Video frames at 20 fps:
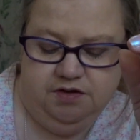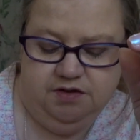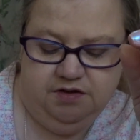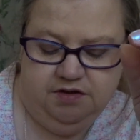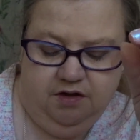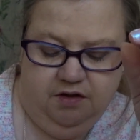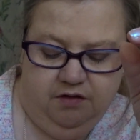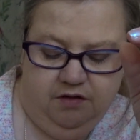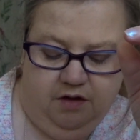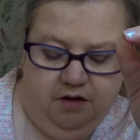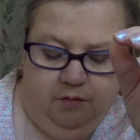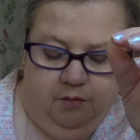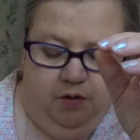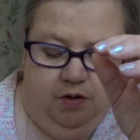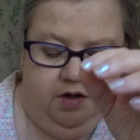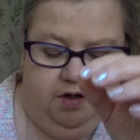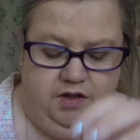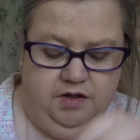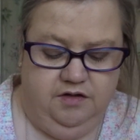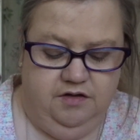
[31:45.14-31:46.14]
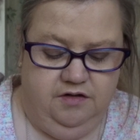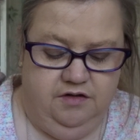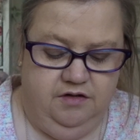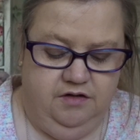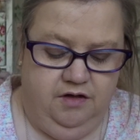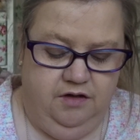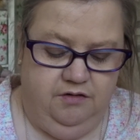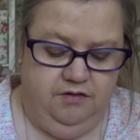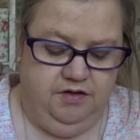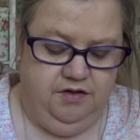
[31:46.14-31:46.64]
so that when I
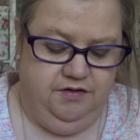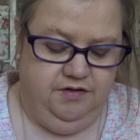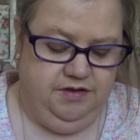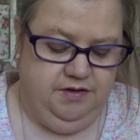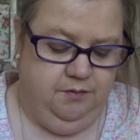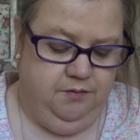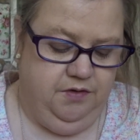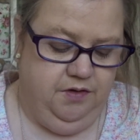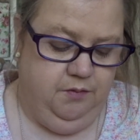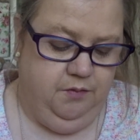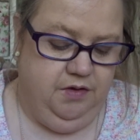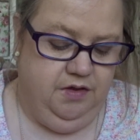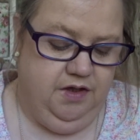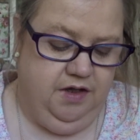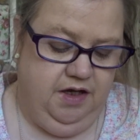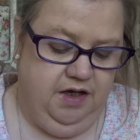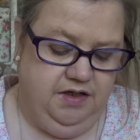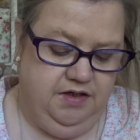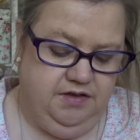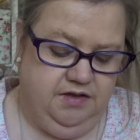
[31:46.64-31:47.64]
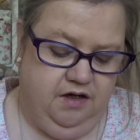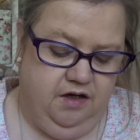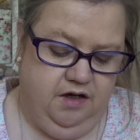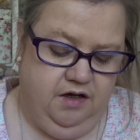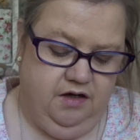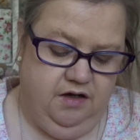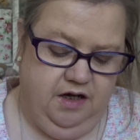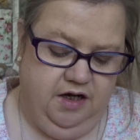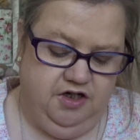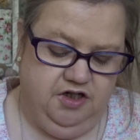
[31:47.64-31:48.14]
do something with these, I
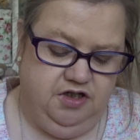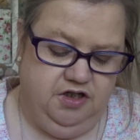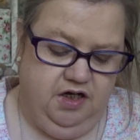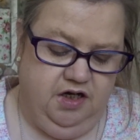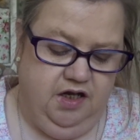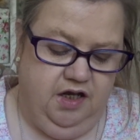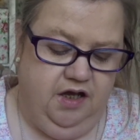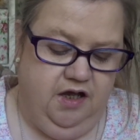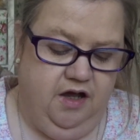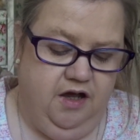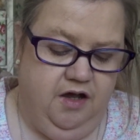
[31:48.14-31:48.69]
can actually